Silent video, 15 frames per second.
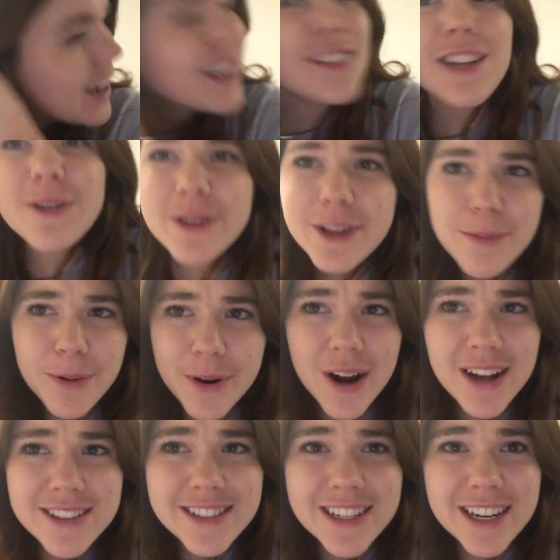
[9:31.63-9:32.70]
It's not really
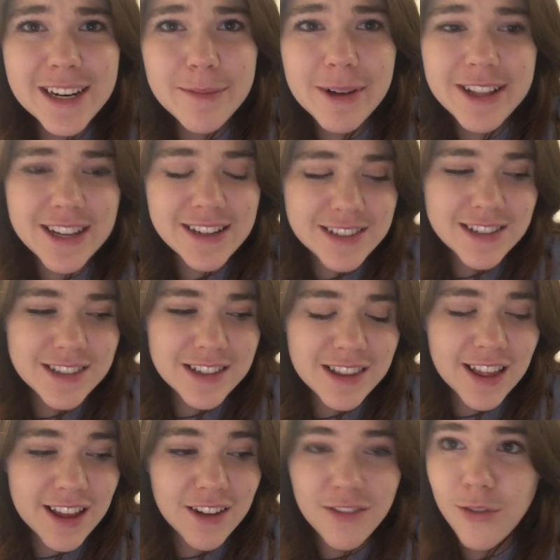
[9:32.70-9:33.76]
procrastinating. My test is in
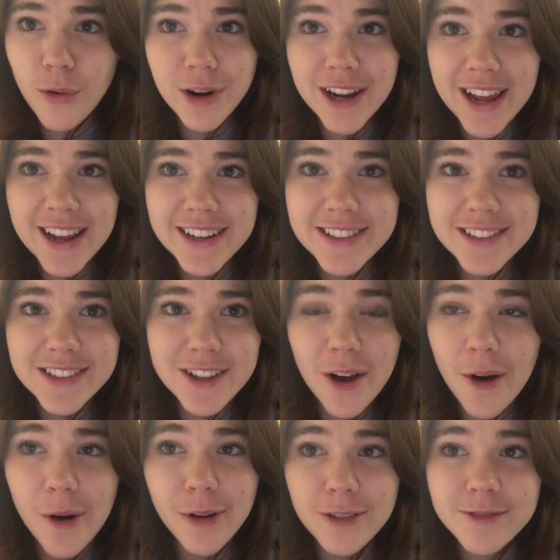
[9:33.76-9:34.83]
like four days,
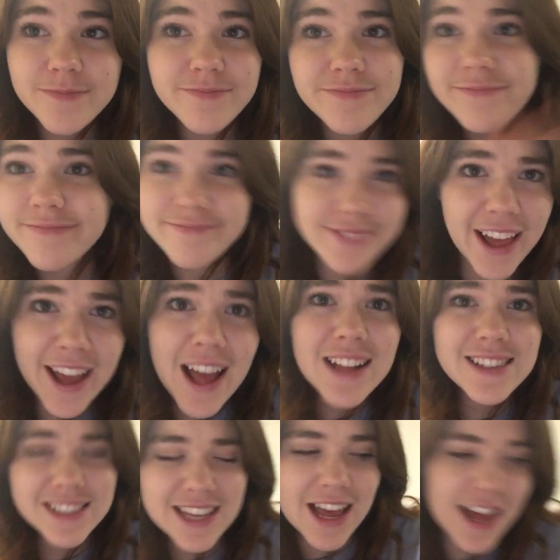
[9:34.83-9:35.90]
so I
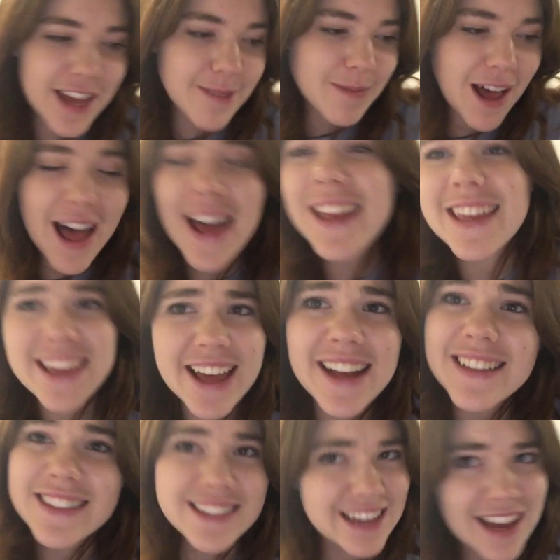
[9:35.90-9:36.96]
got time. I
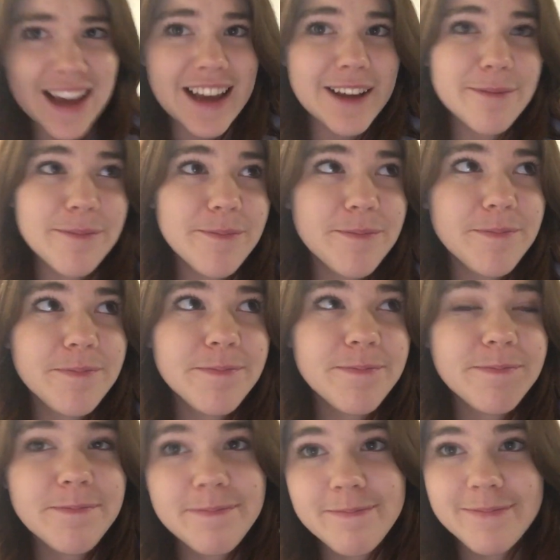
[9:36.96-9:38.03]
got time.
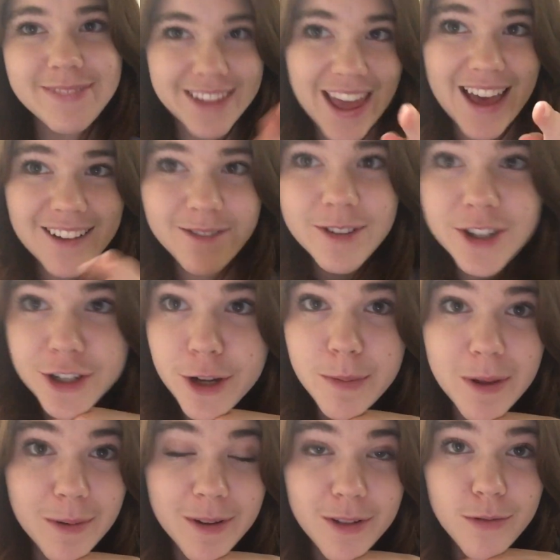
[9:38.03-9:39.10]
Yeah, we're gonna
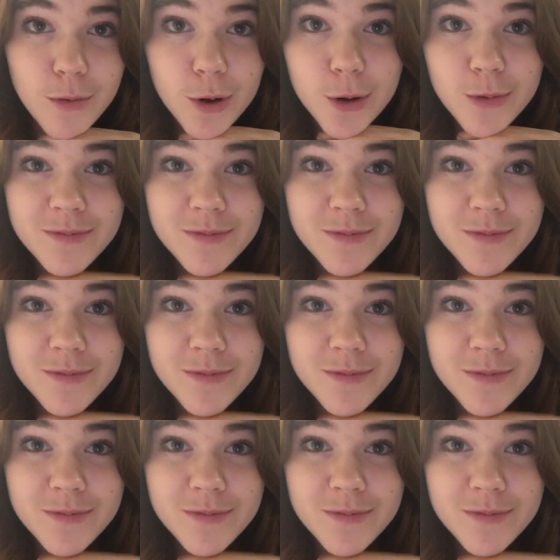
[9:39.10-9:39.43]
meet with Rue.